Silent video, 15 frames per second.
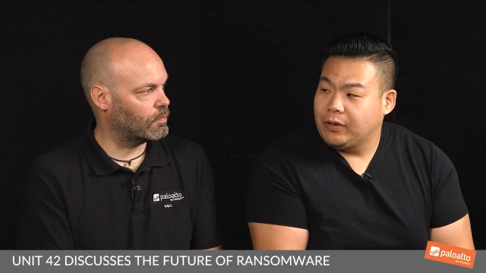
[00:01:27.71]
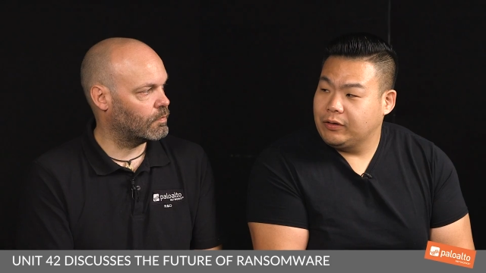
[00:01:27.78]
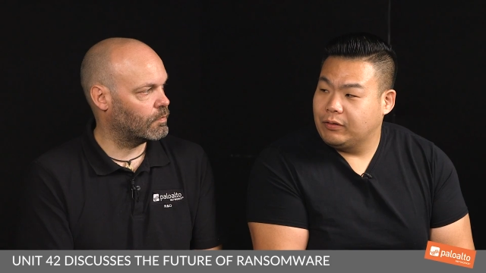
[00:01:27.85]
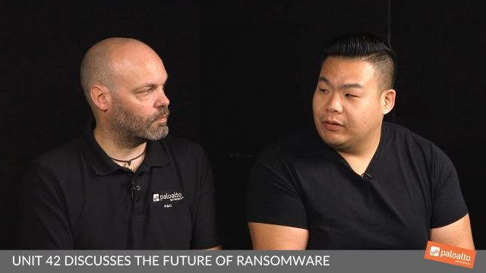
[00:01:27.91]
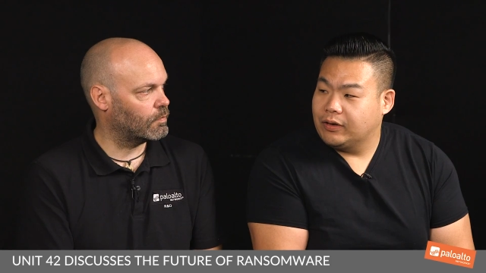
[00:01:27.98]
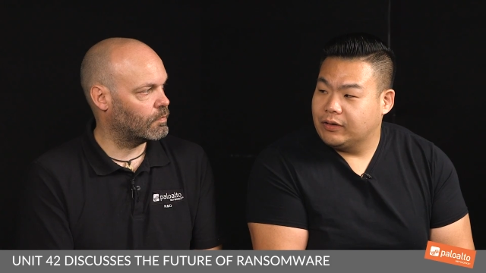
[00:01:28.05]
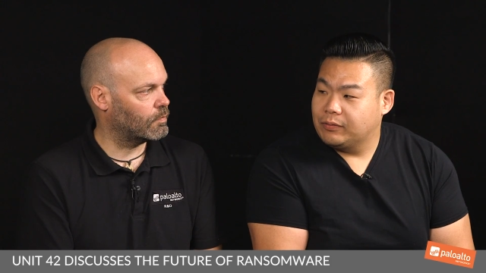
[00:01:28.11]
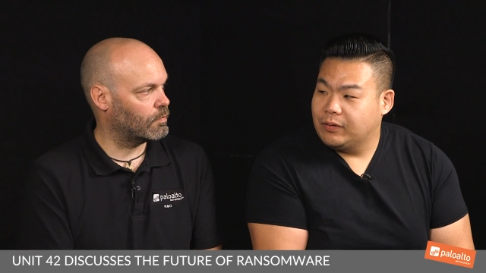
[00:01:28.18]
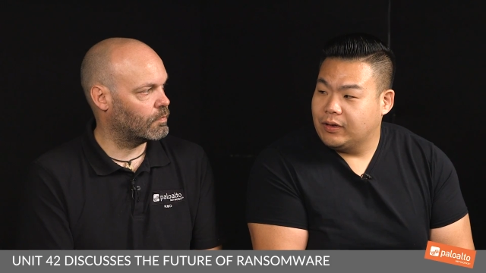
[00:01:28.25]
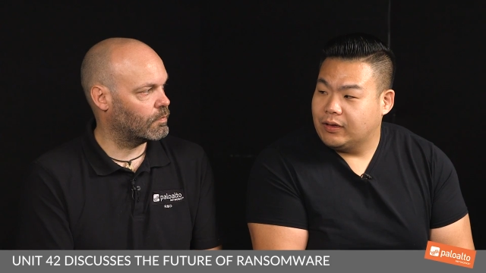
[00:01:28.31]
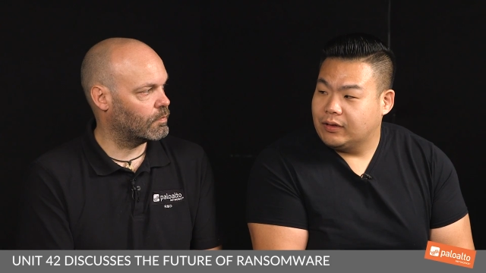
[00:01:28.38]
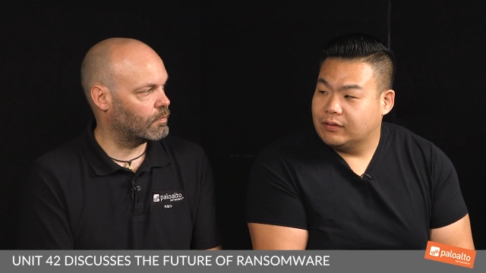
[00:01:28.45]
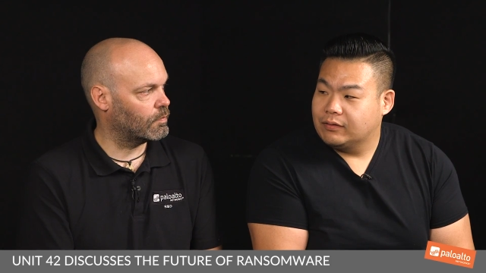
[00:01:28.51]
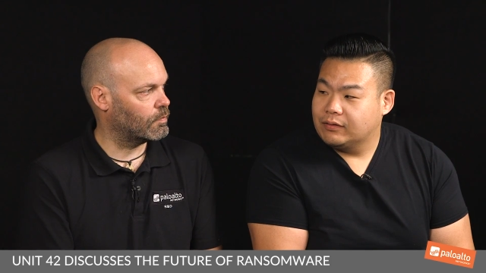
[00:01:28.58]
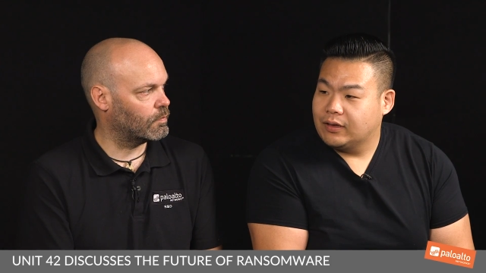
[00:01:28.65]
Speaker 1: Bitcoin as
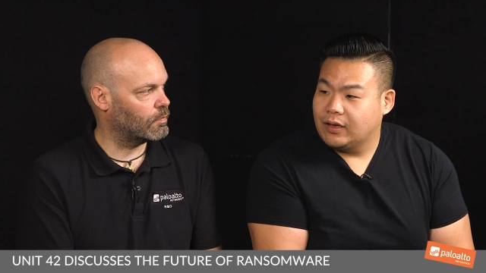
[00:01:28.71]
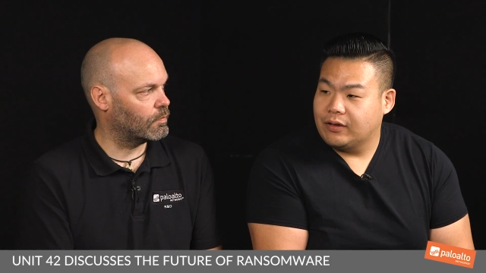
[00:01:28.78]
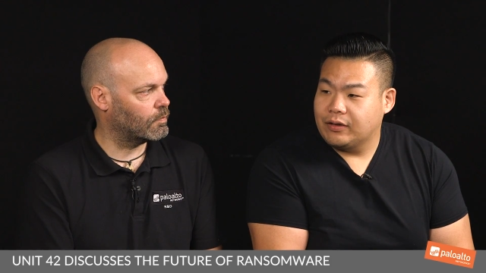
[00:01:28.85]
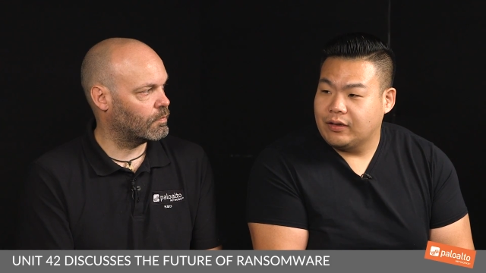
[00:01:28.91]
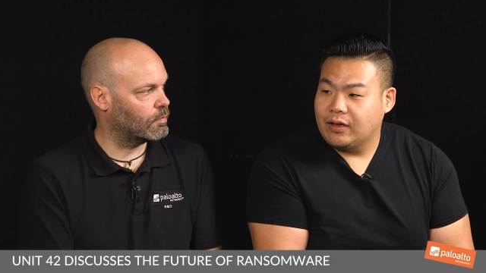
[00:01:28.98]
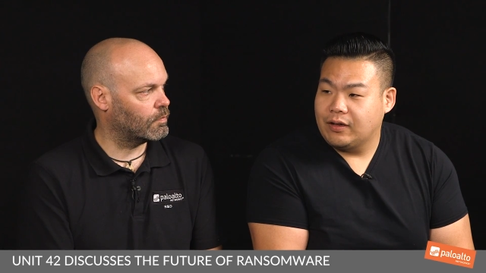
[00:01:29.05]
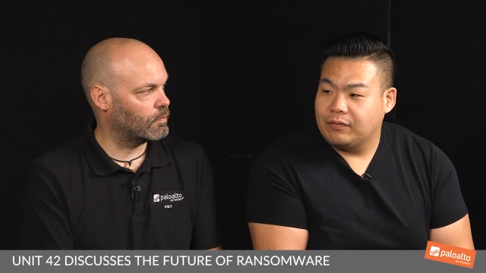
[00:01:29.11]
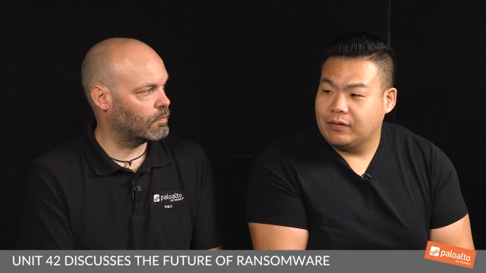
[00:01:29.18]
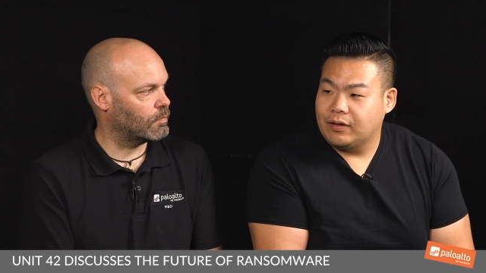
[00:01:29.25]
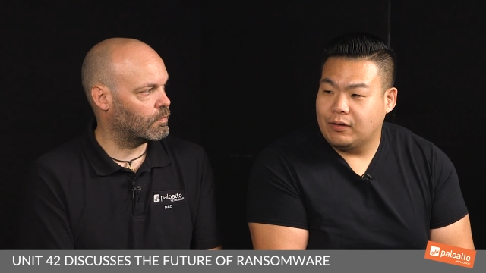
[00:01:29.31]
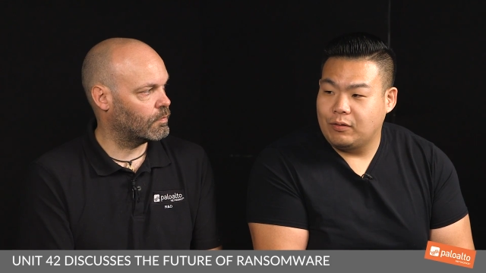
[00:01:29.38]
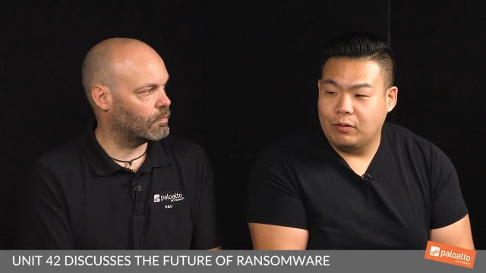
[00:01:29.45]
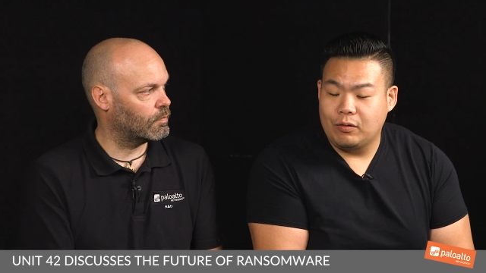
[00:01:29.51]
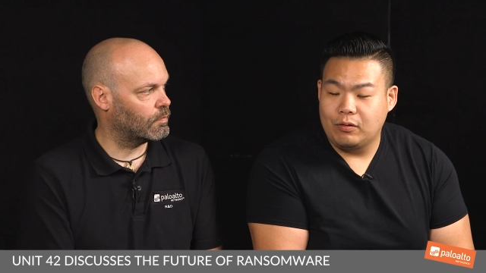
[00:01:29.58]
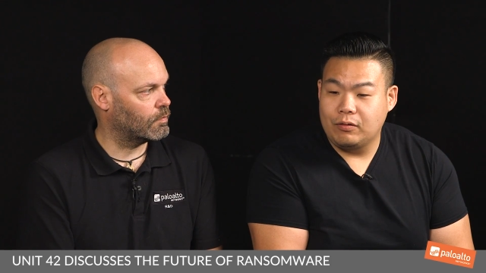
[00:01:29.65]
well. Now you have a
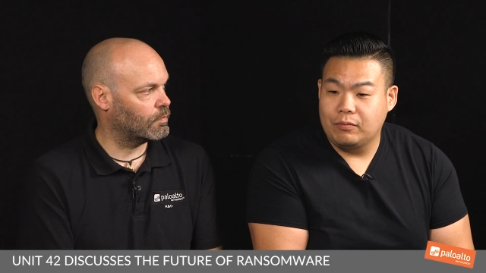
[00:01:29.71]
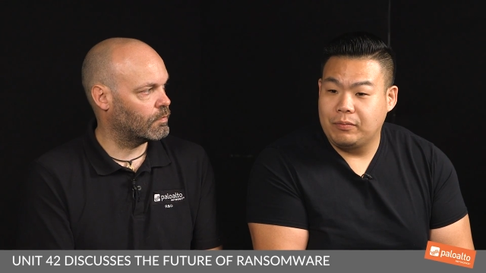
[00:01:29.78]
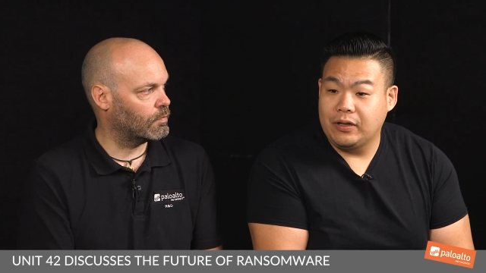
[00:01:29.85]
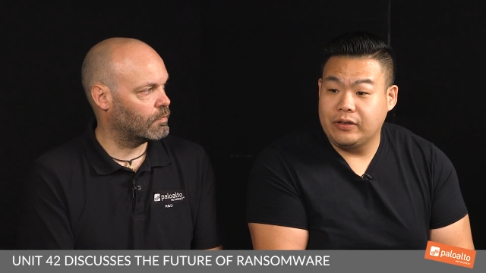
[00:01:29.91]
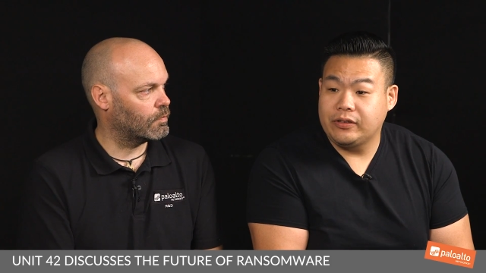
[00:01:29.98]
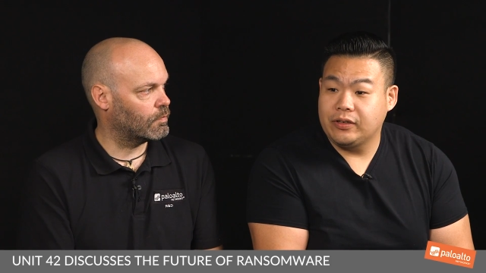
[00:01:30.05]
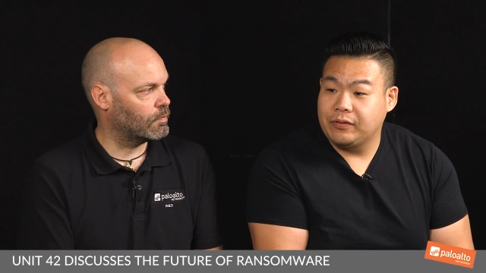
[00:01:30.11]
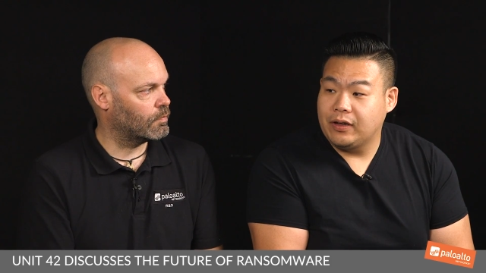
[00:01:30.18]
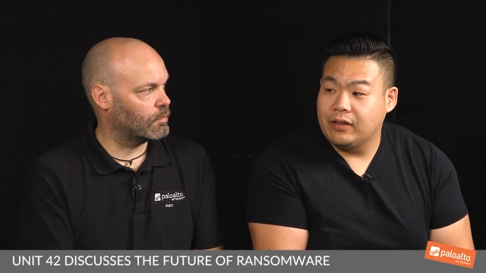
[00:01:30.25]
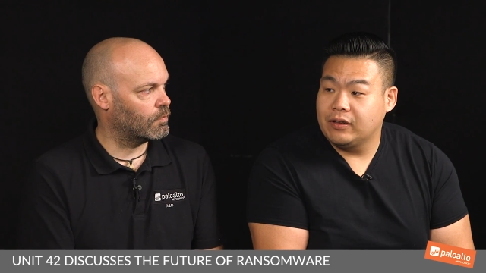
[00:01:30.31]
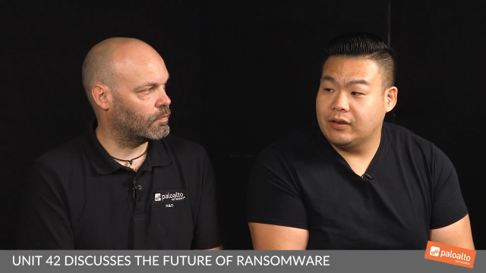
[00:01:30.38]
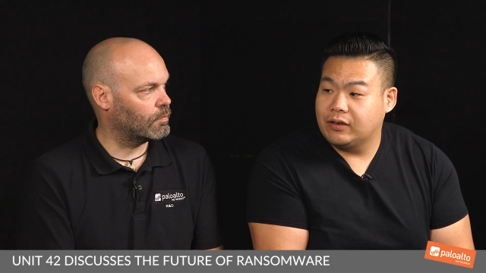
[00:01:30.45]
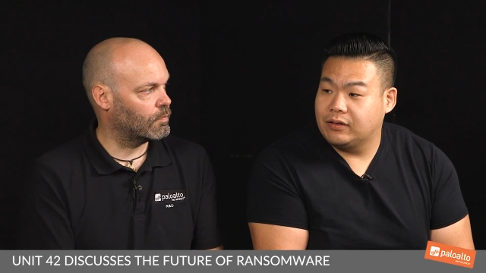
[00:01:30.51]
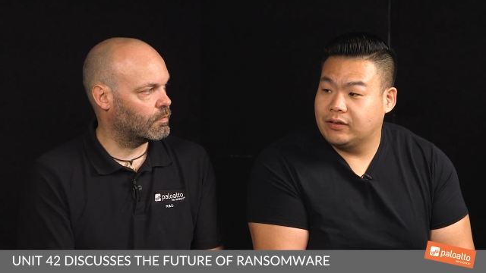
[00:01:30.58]
whole bunch of other